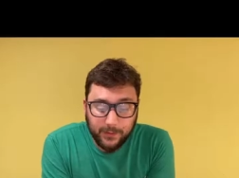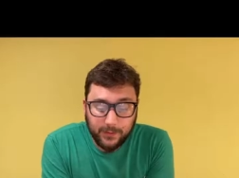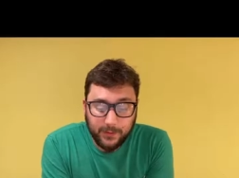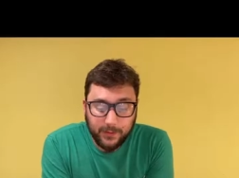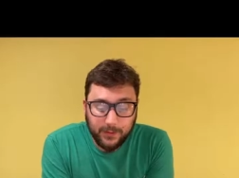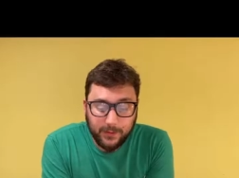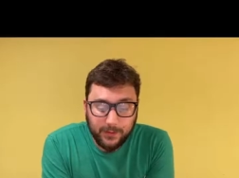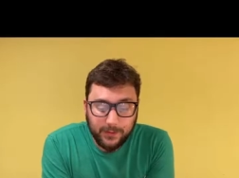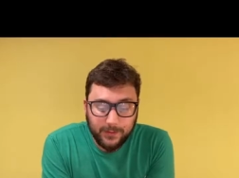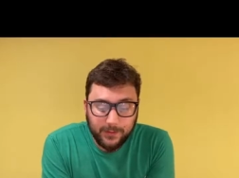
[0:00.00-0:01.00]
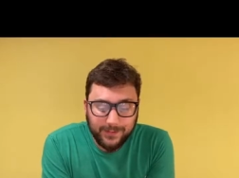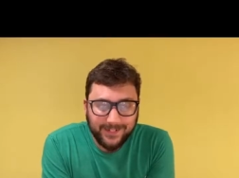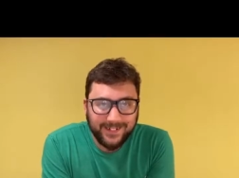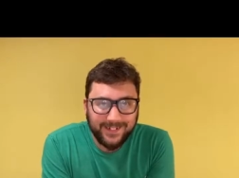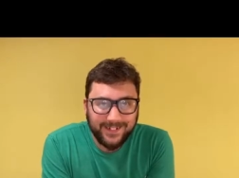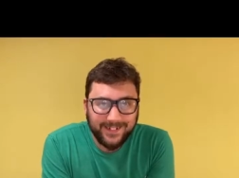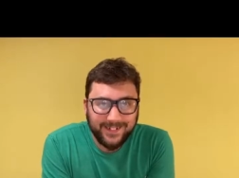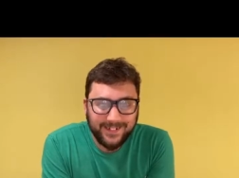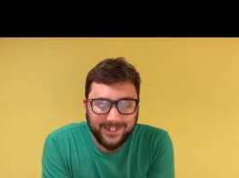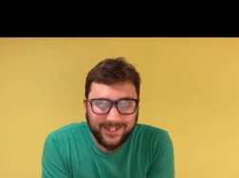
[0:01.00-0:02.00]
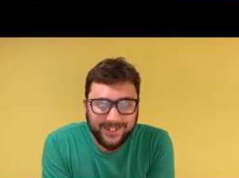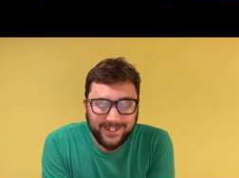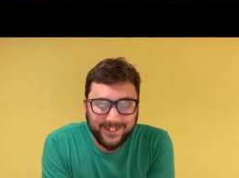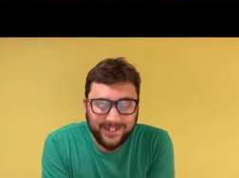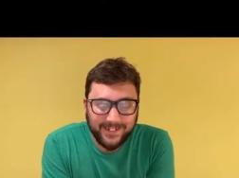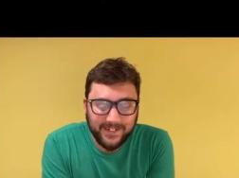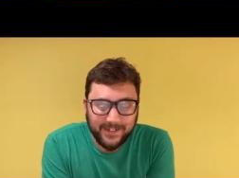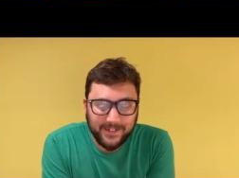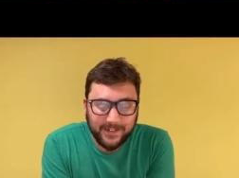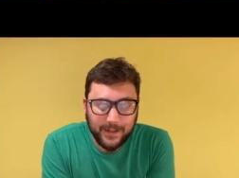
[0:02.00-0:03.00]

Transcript: anybody can ever give their mom is a visit